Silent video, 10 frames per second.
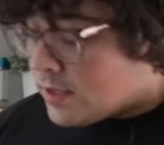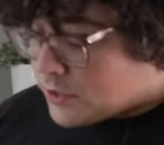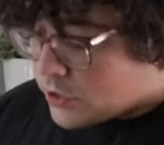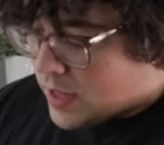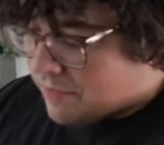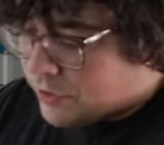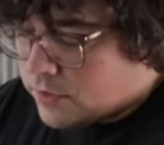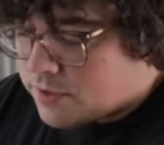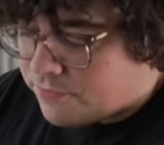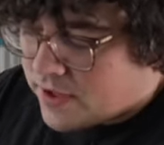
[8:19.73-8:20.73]
So you'll have to
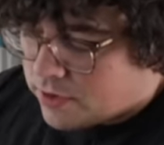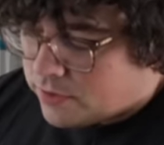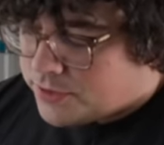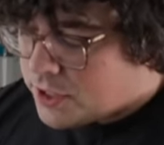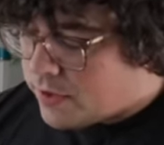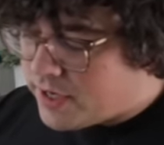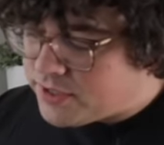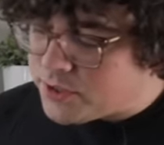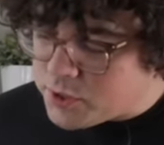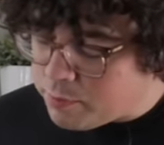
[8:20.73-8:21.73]
use a funnel so it
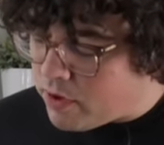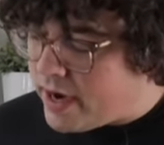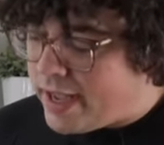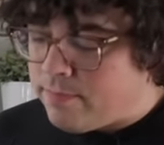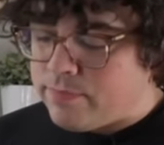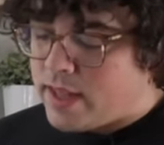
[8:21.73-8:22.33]
doesn't spray.